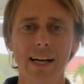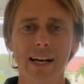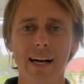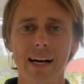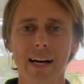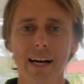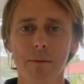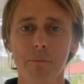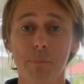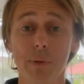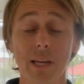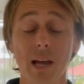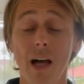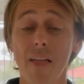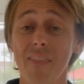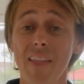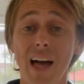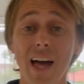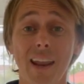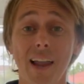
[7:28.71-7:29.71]
Uh,
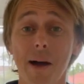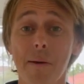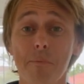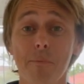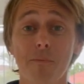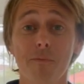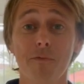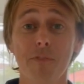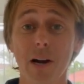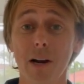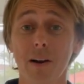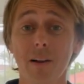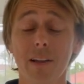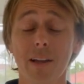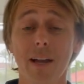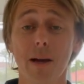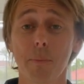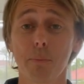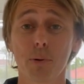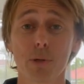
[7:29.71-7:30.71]
beyond that, I'm
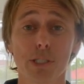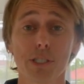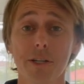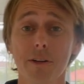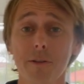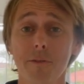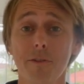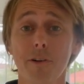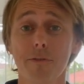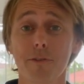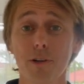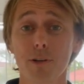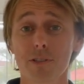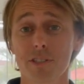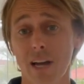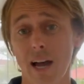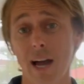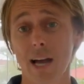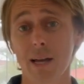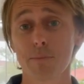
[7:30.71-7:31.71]
very appreciative of your
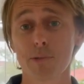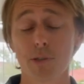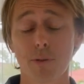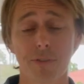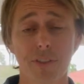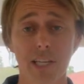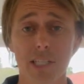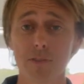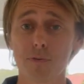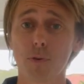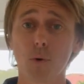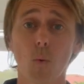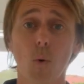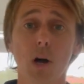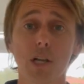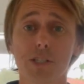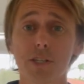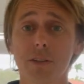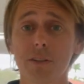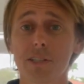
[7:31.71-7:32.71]
time, so thanks for
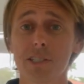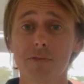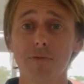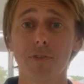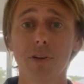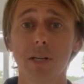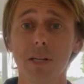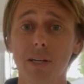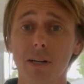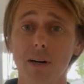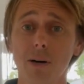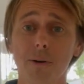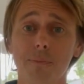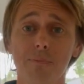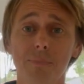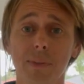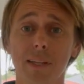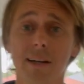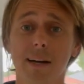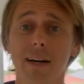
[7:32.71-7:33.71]
watching this video.
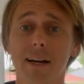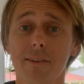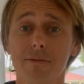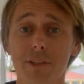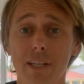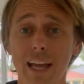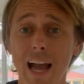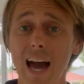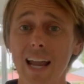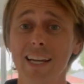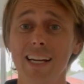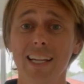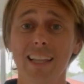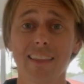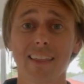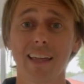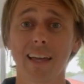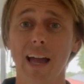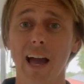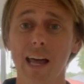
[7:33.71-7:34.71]
Uh, if you got
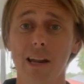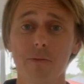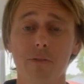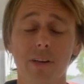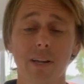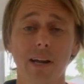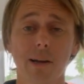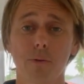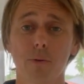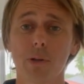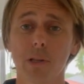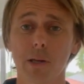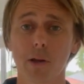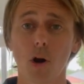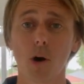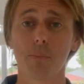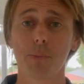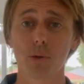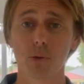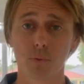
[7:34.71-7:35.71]
anything out of it, I really
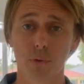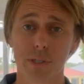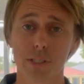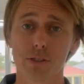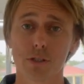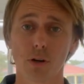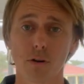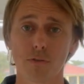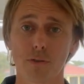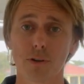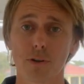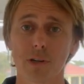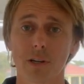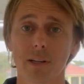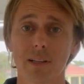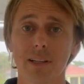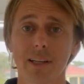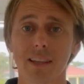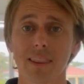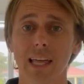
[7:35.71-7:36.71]
hope you'll reach over and
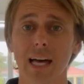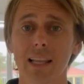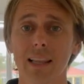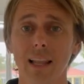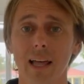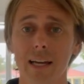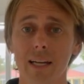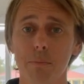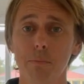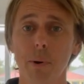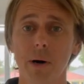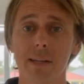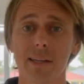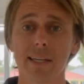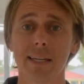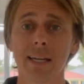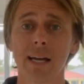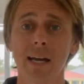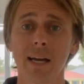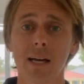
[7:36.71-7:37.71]
click that like
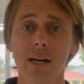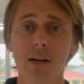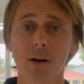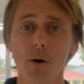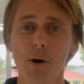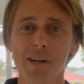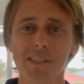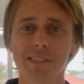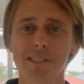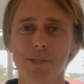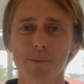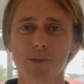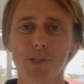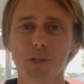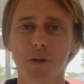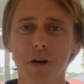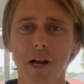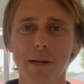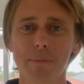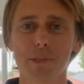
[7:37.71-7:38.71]
button. Go ahead and
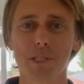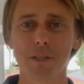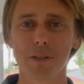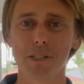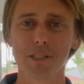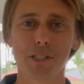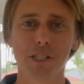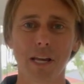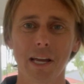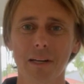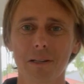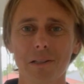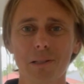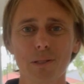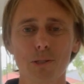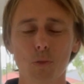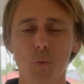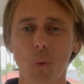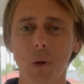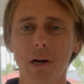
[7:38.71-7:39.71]
subscribe to the channel
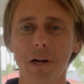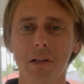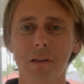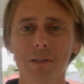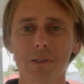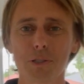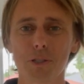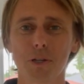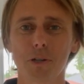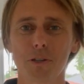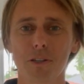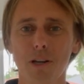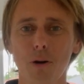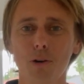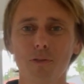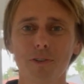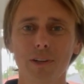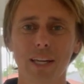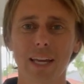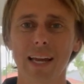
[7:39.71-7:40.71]
as well and turn
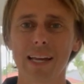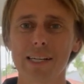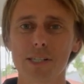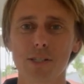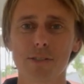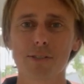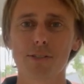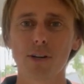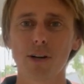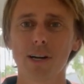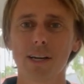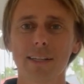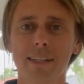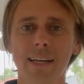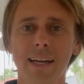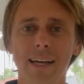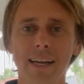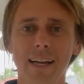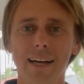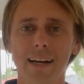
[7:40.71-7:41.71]
notifications on.
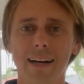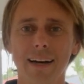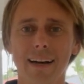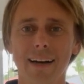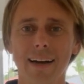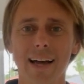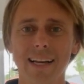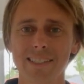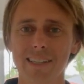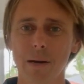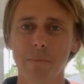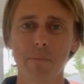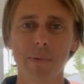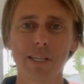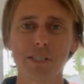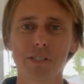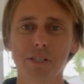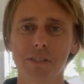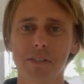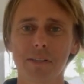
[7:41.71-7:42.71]
Uh, as I
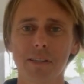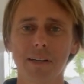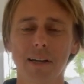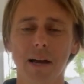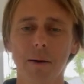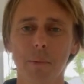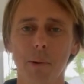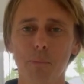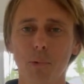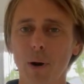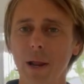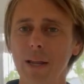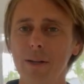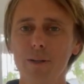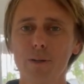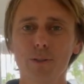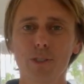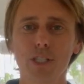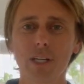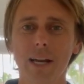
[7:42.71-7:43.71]
mentioned, I'm a brand
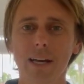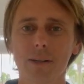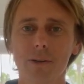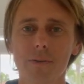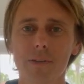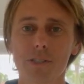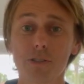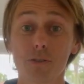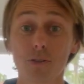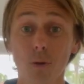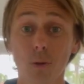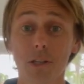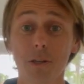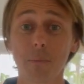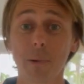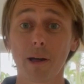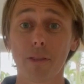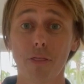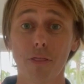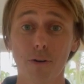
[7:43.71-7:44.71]
new channel. This is only
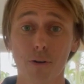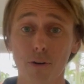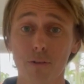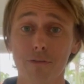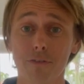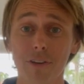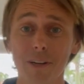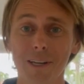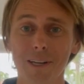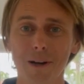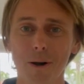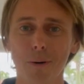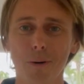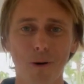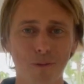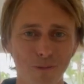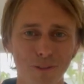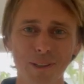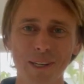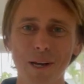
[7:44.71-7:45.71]
my third video.
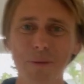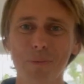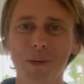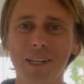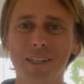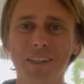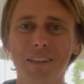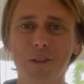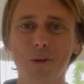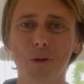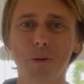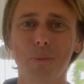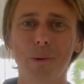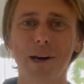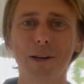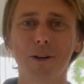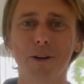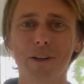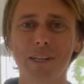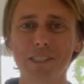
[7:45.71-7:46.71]
Hopefully I'm getting a little
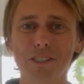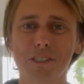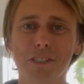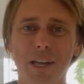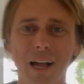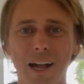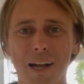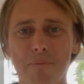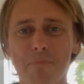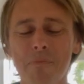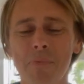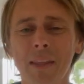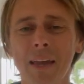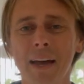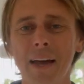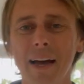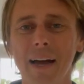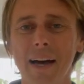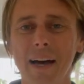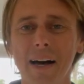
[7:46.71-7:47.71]
better each time.
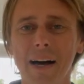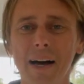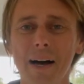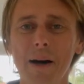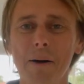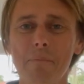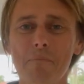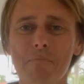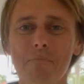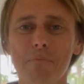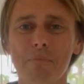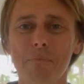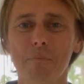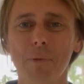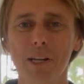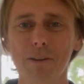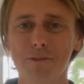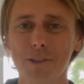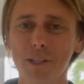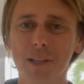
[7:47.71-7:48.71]
Um,
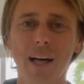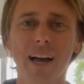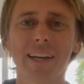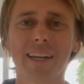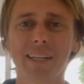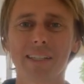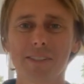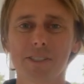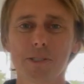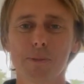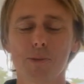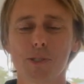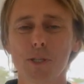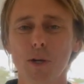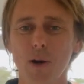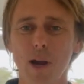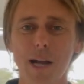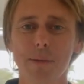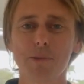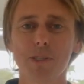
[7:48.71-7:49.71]
but if you like and
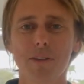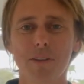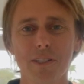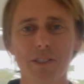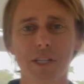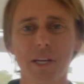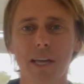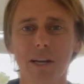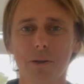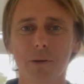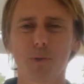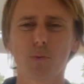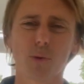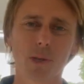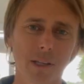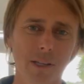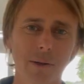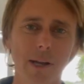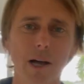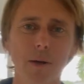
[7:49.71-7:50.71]
subscribe to the channel, it
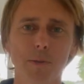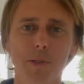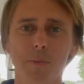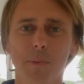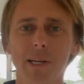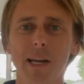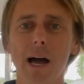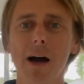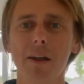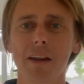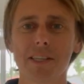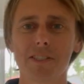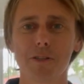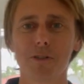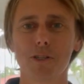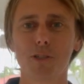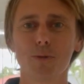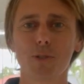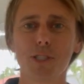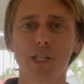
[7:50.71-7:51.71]
really helps me out as a
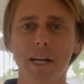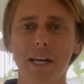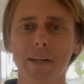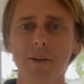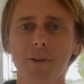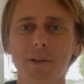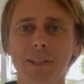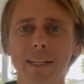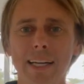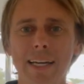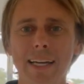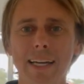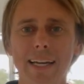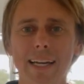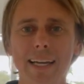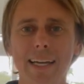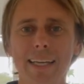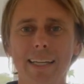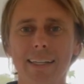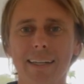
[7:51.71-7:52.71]
new channel
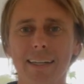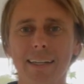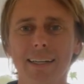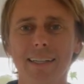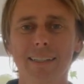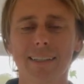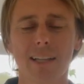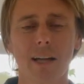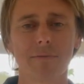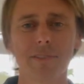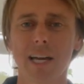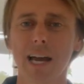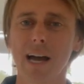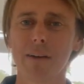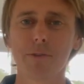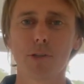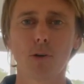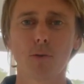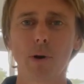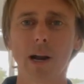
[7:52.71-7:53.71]
and uh, love to
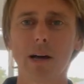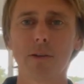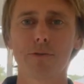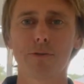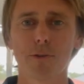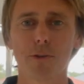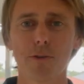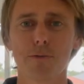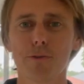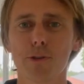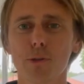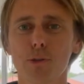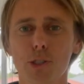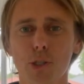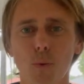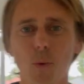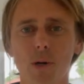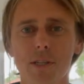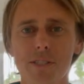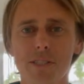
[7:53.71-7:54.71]
have you around for the
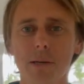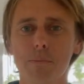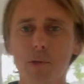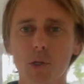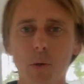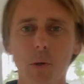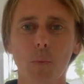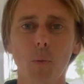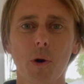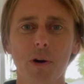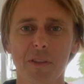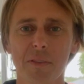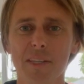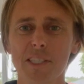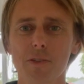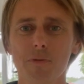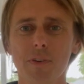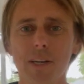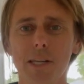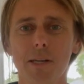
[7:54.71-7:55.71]
future ones. I'm doing one of
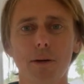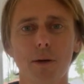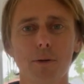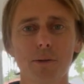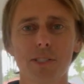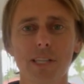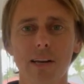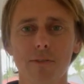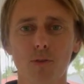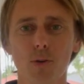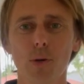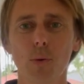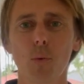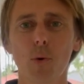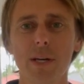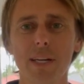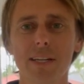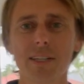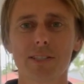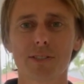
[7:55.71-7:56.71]
these videos every
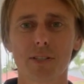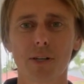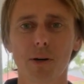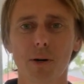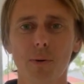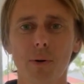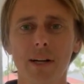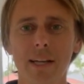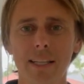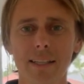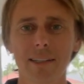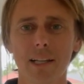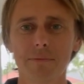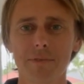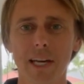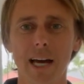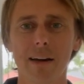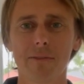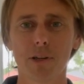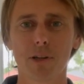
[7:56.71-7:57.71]
week, so love
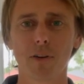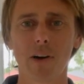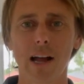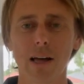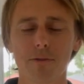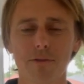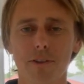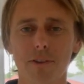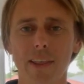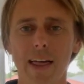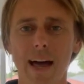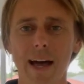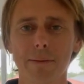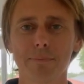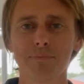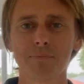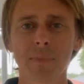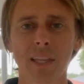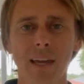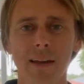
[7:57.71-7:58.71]
to have you around for that.
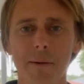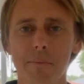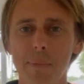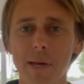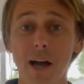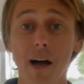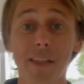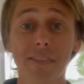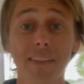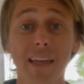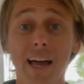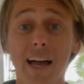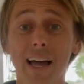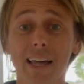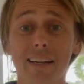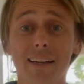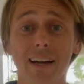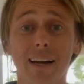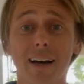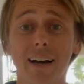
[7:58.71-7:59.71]
Beyond
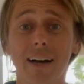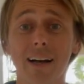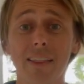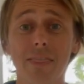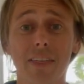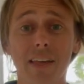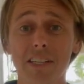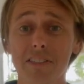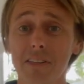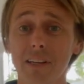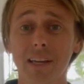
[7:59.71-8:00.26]
that, uh, thanks